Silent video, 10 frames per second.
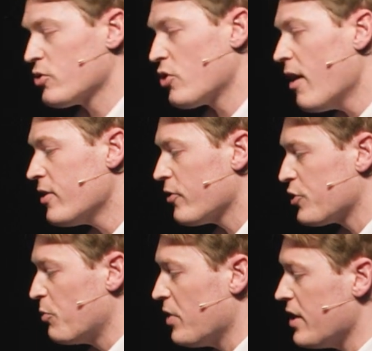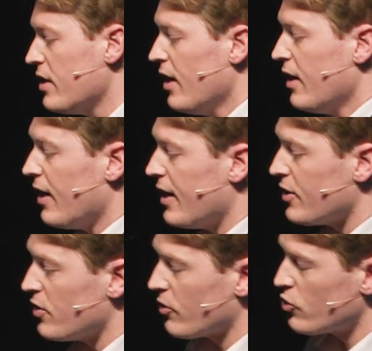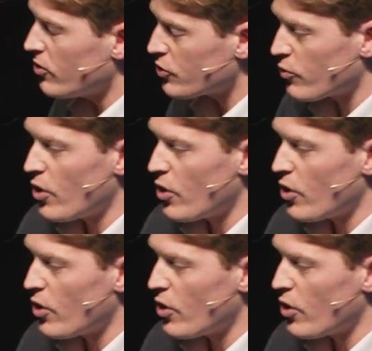I'll try not to